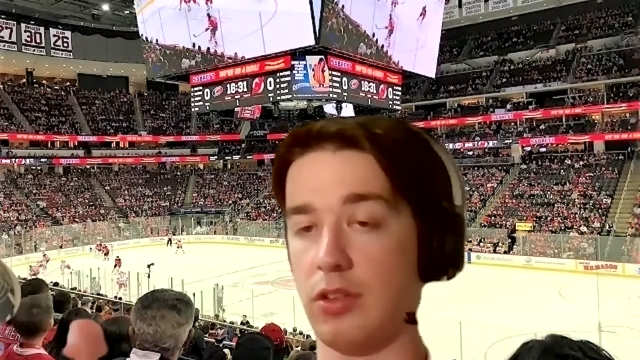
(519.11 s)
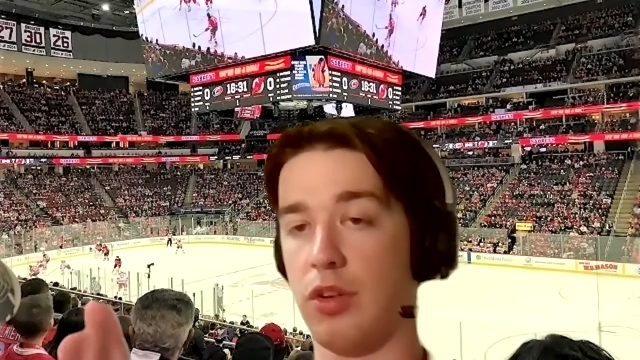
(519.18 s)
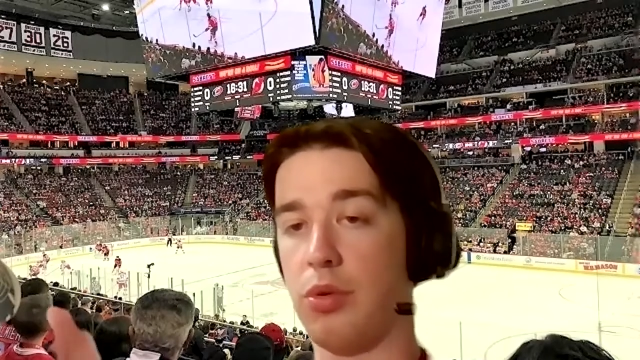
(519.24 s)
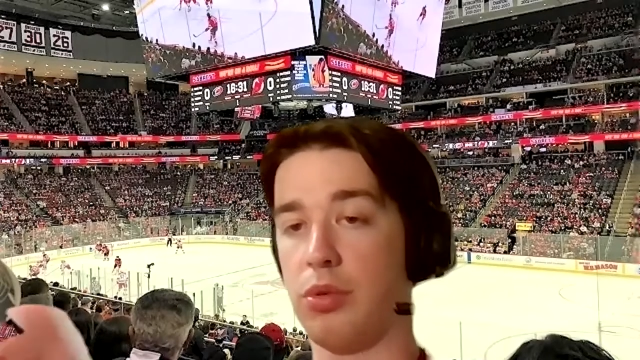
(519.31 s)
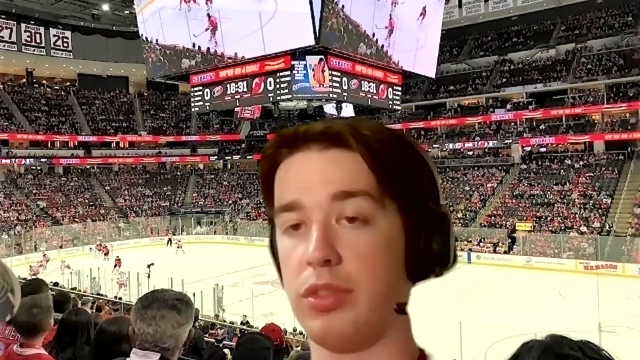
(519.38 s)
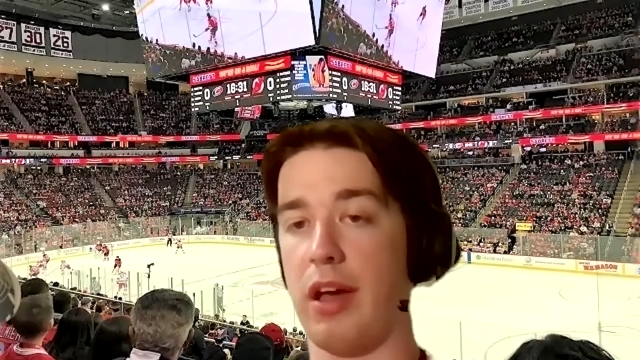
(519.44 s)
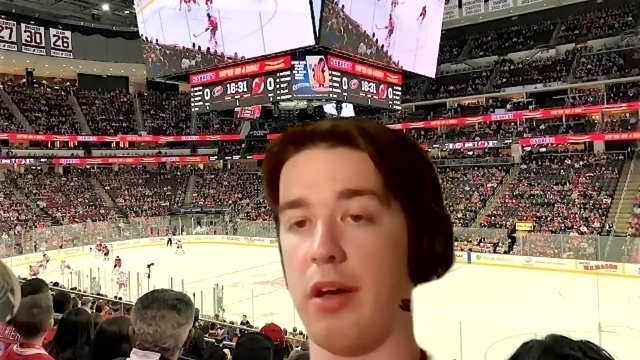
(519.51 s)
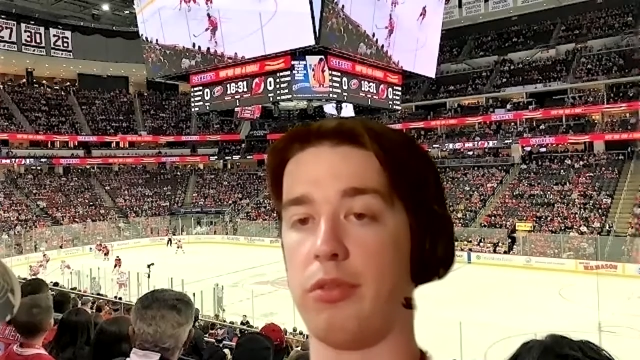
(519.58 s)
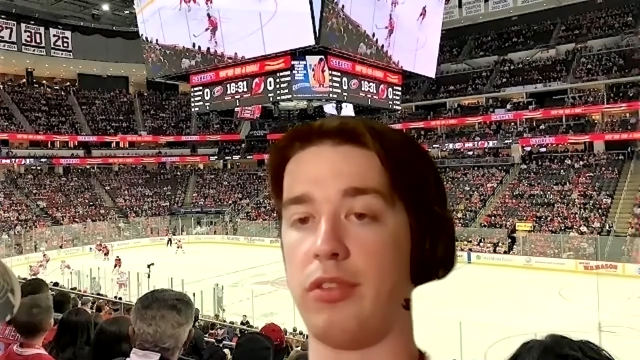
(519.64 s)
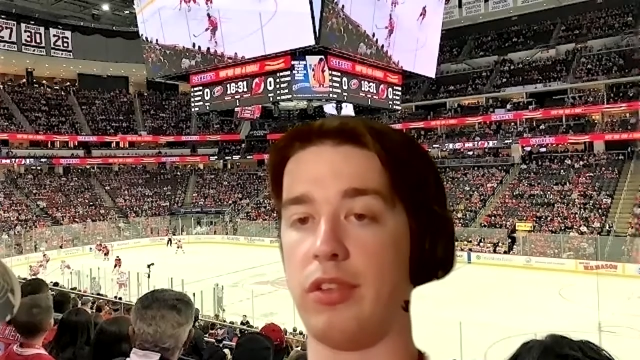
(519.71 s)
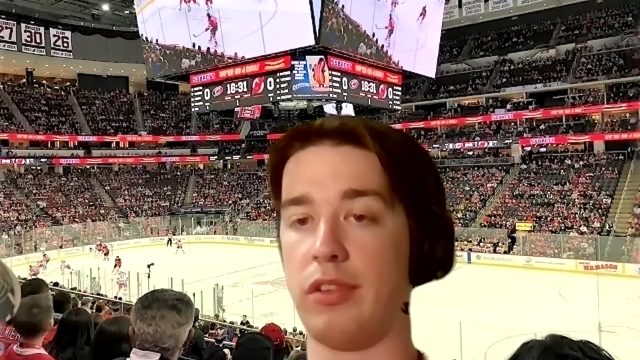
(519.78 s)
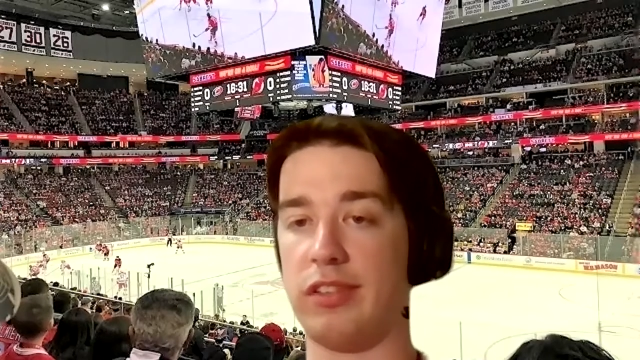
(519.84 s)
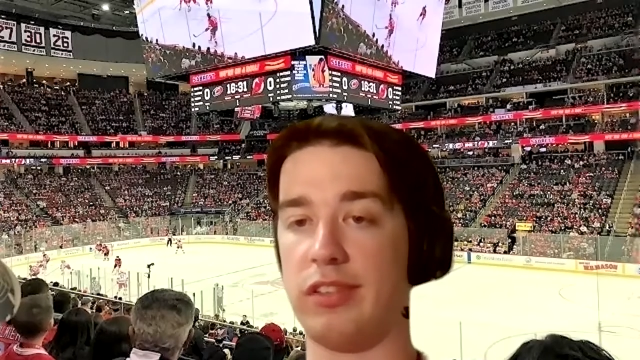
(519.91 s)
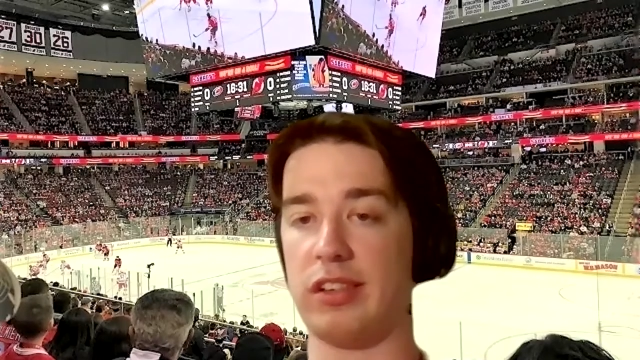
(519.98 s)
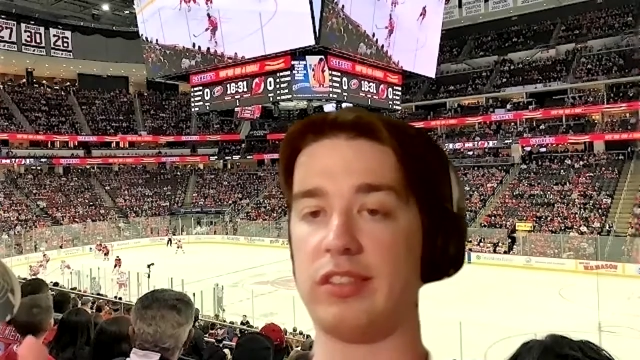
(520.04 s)

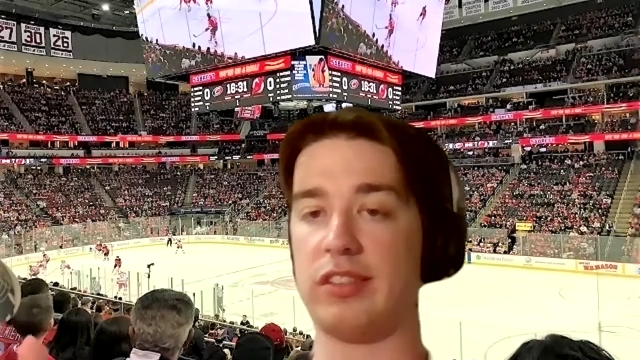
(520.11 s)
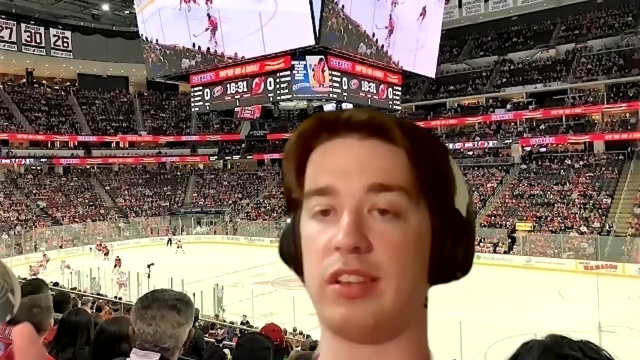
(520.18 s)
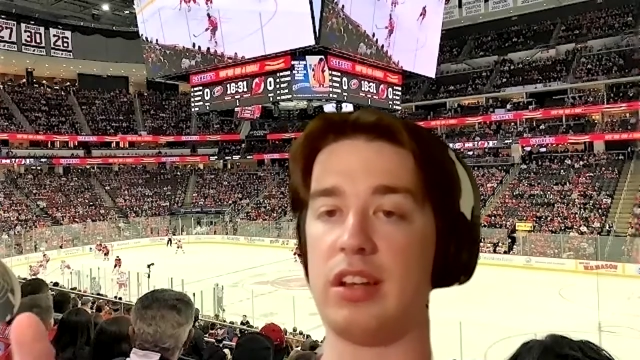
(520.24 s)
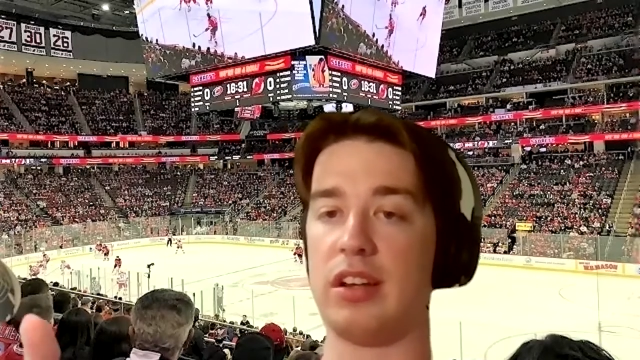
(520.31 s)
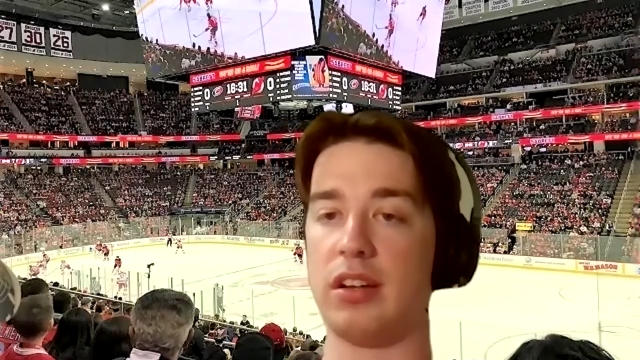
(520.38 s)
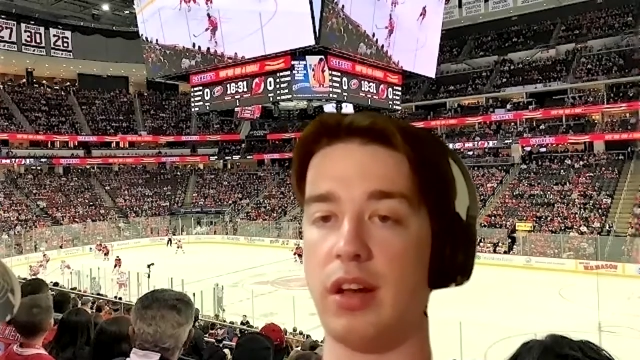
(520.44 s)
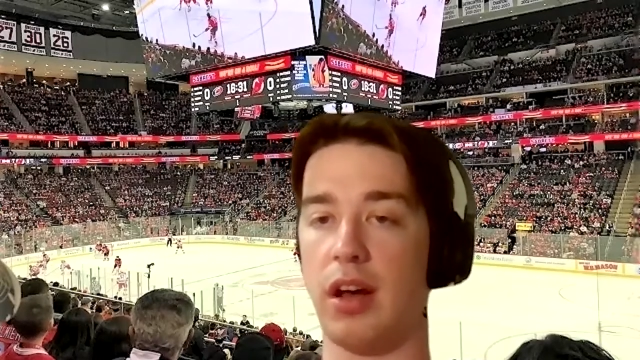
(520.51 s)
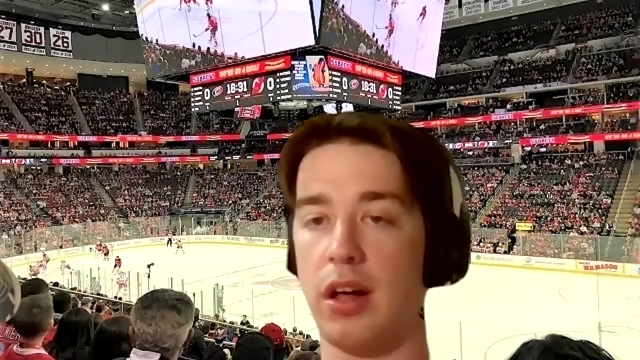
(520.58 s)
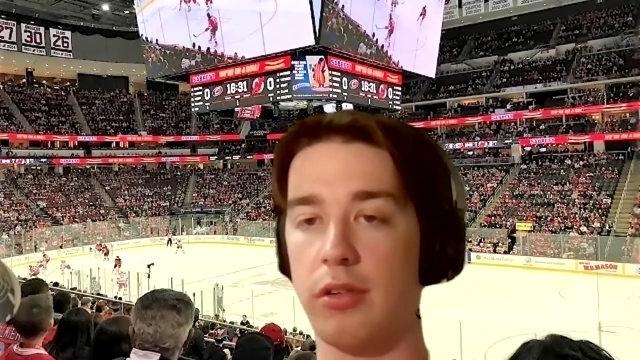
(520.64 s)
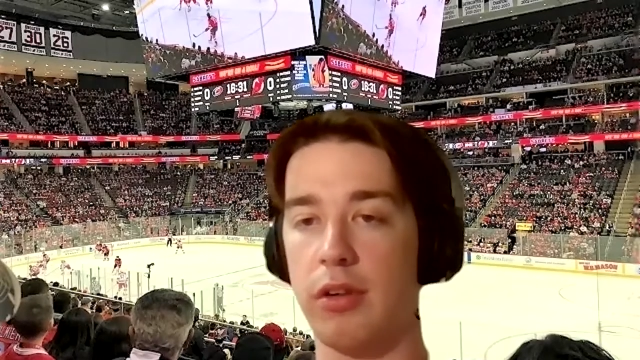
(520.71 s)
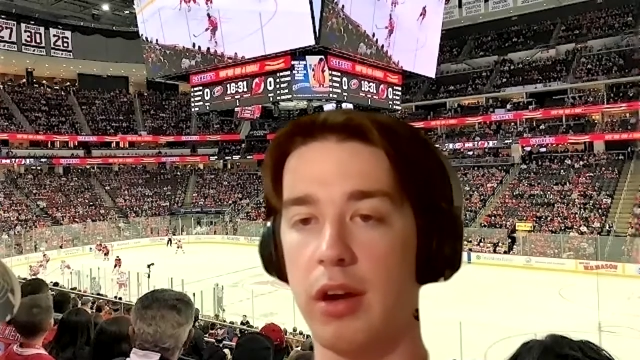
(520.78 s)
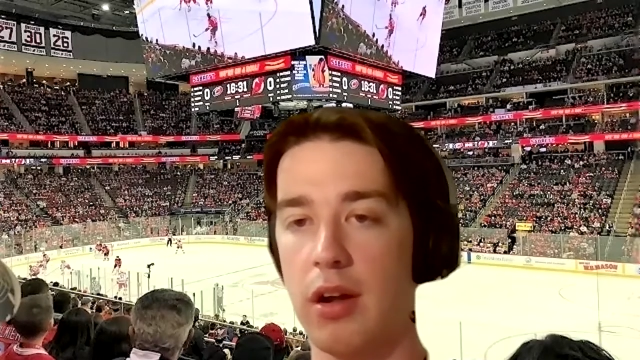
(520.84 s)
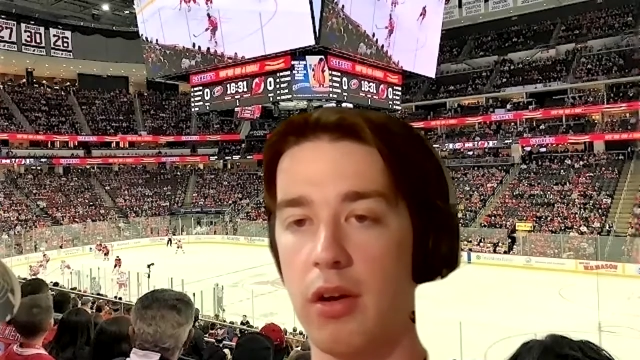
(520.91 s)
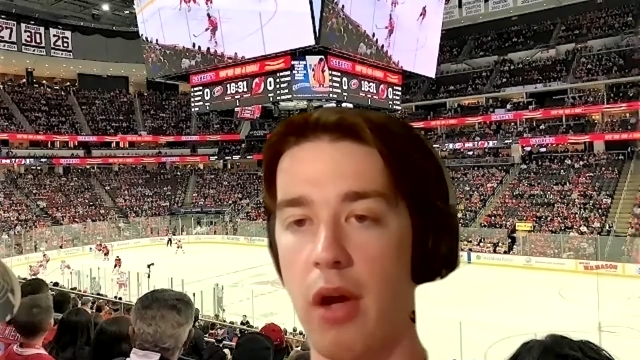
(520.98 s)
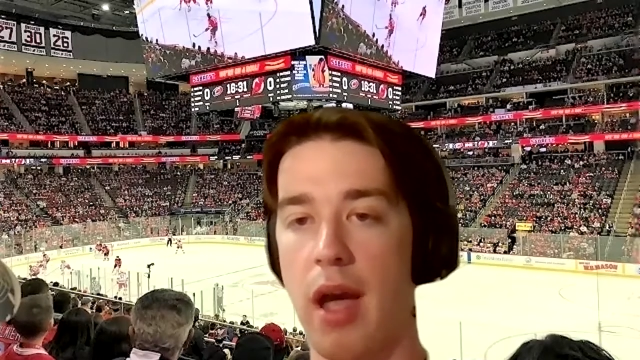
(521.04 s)
2016
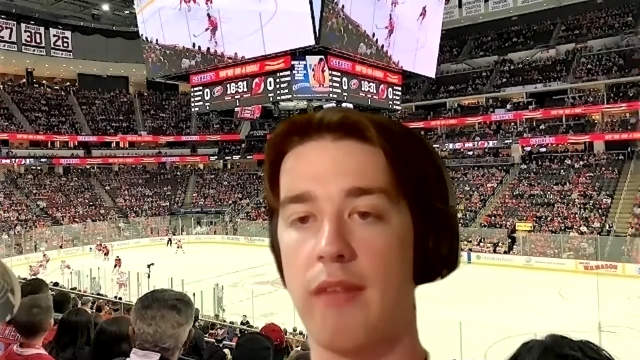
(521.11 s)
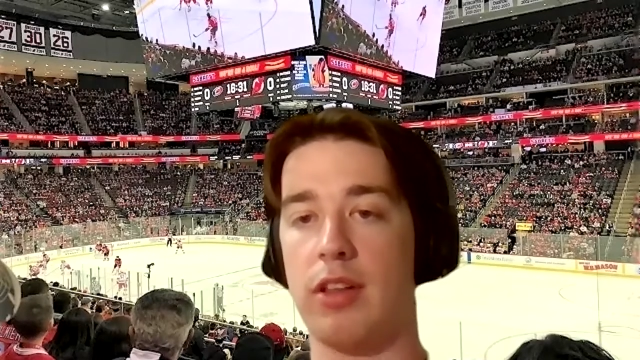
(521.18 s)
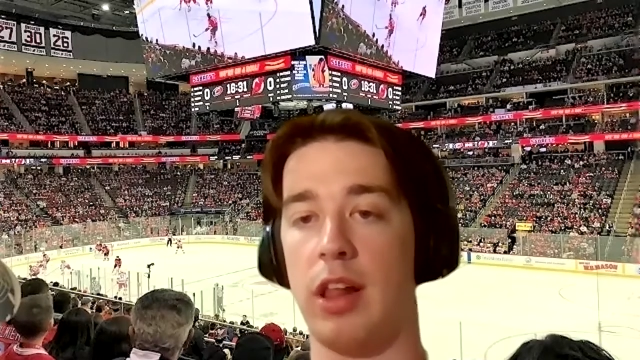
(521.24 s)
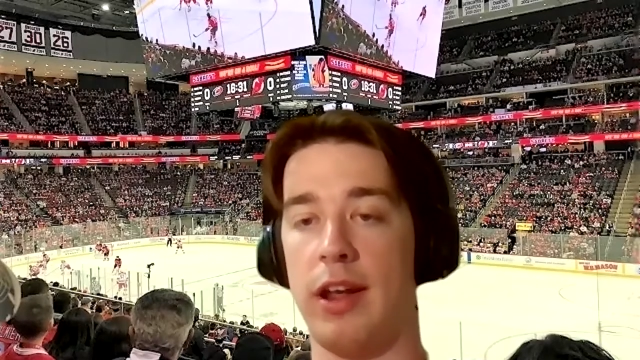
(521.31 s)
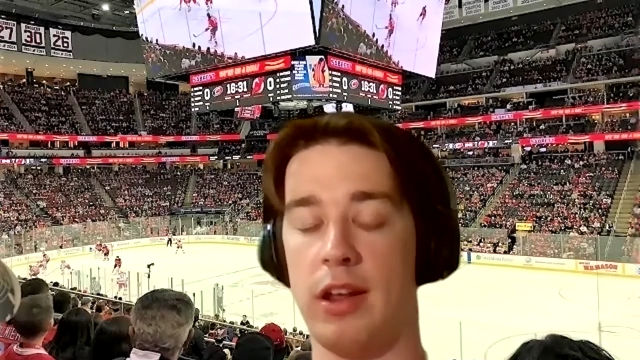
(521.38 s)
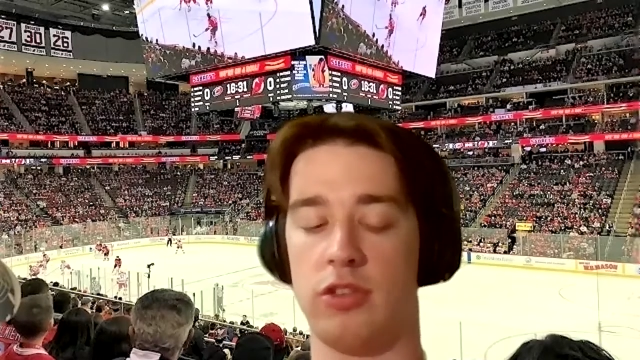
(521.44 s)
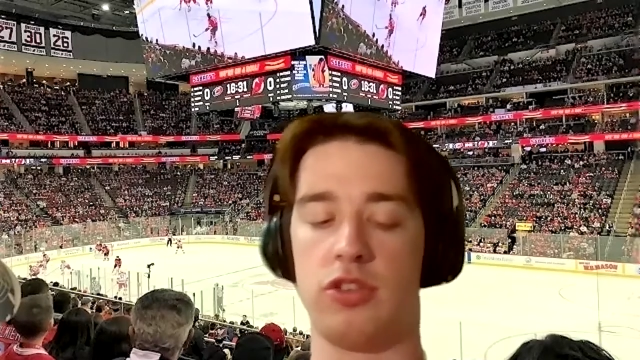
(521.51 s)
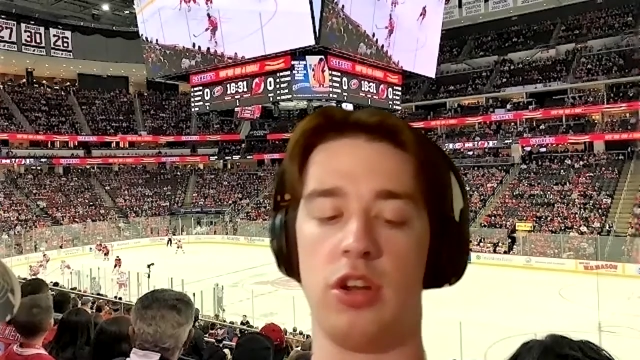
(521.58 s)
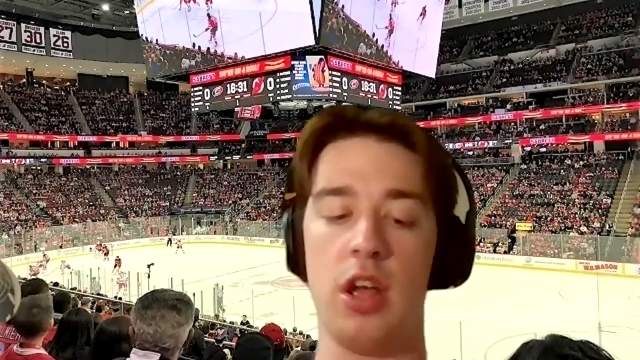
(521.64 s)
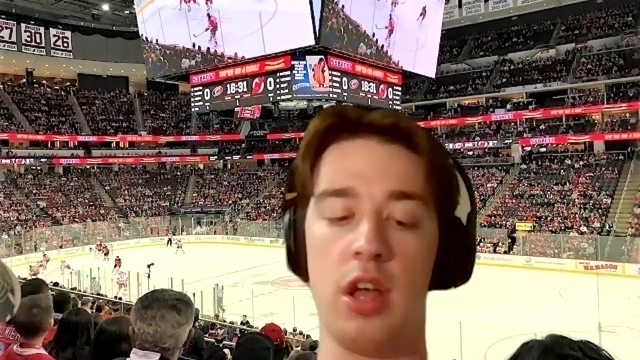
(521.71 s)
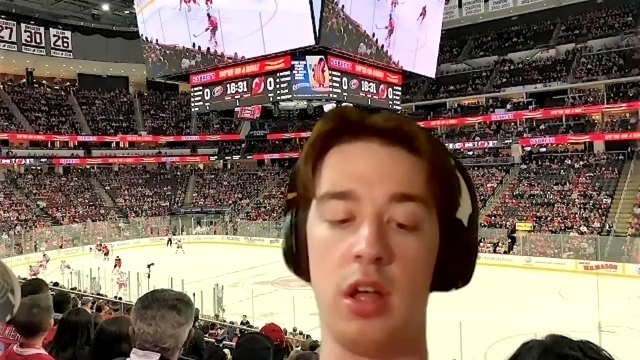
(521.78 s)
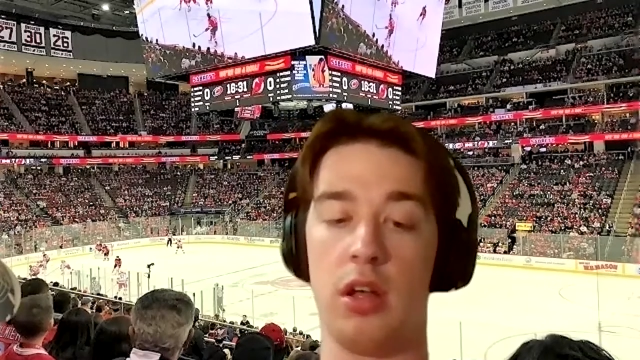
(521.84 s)
Colorado Avalanche.